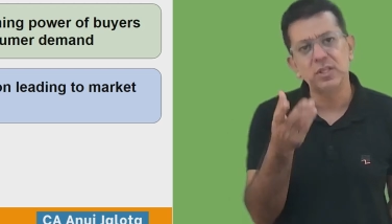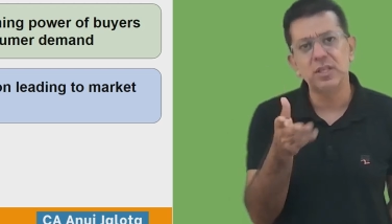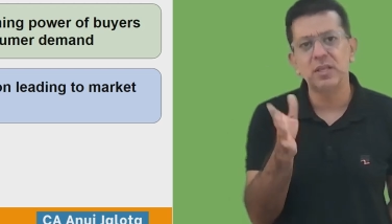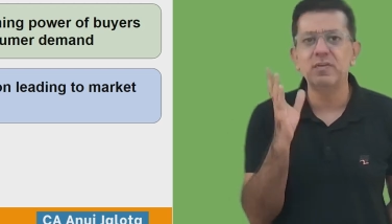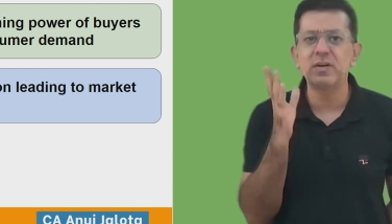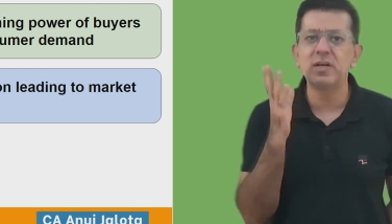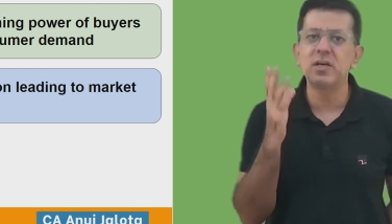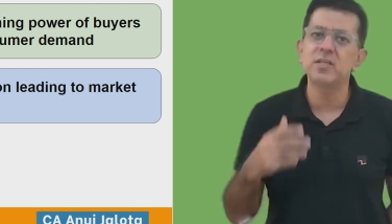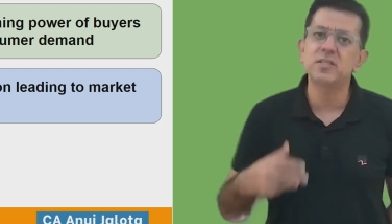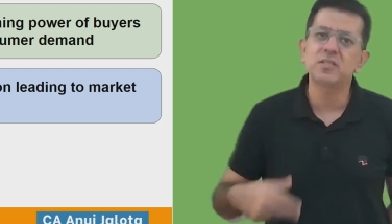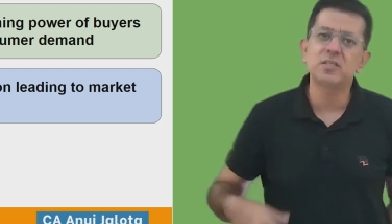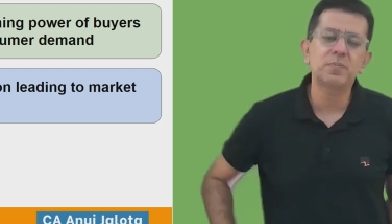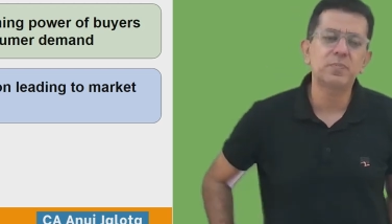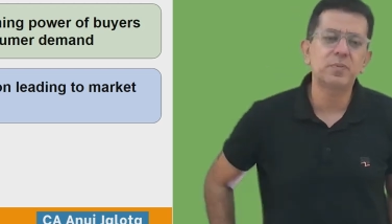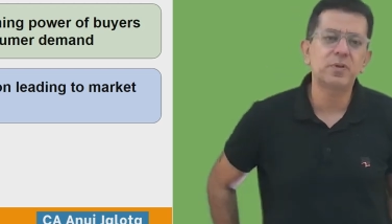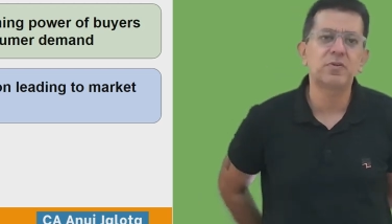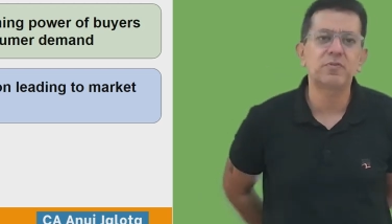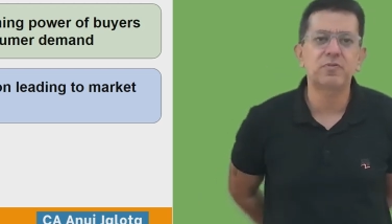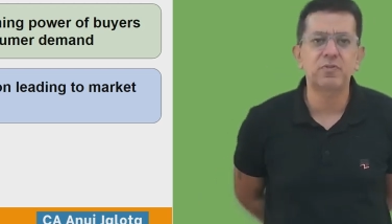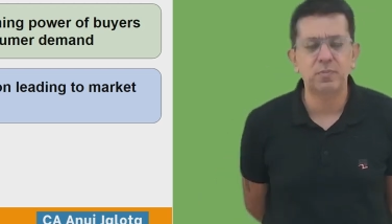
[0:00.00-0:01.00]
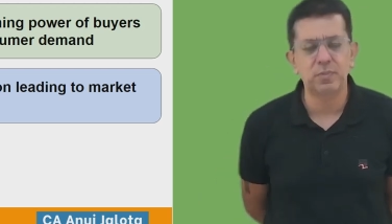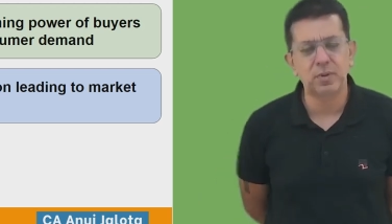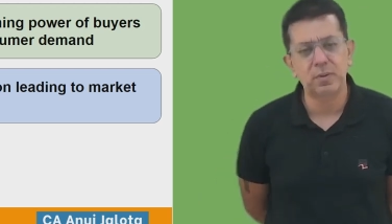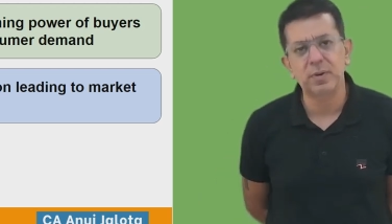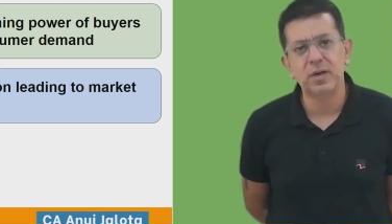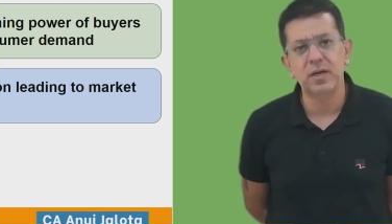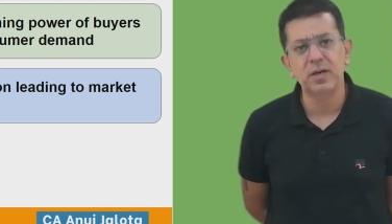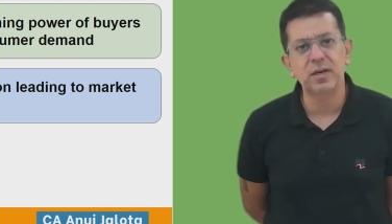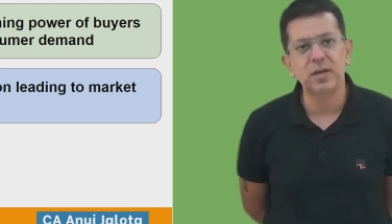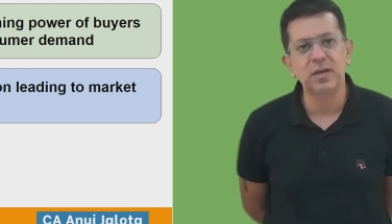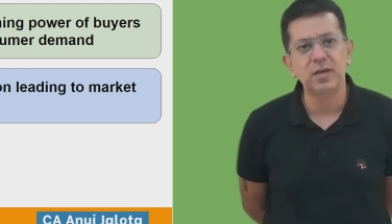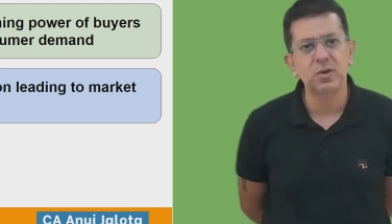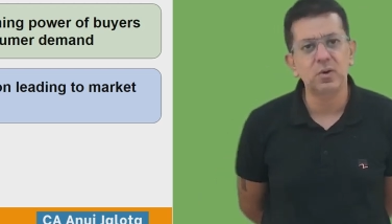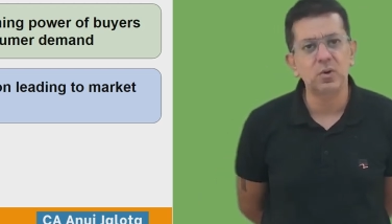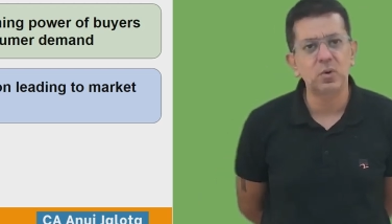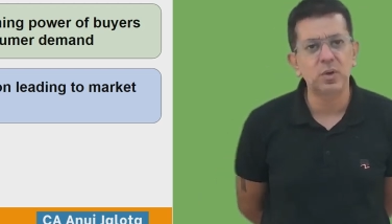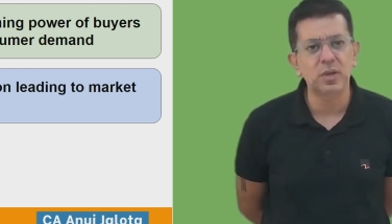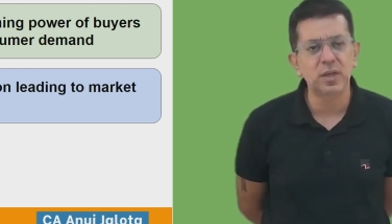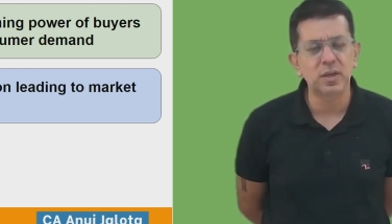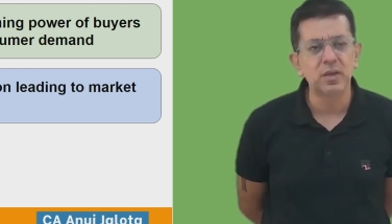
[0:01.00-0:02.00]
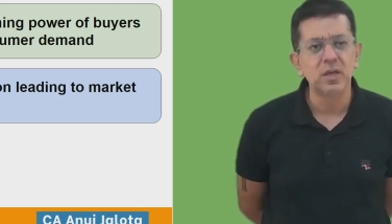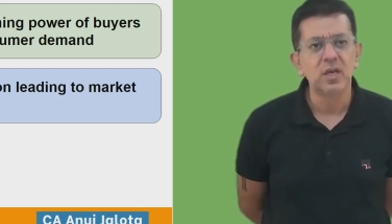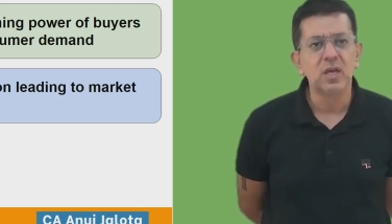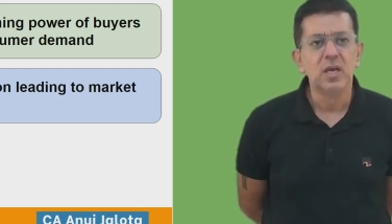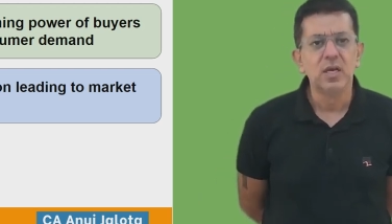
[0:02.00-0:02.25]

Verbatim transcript: they will disappear from the market. Okay.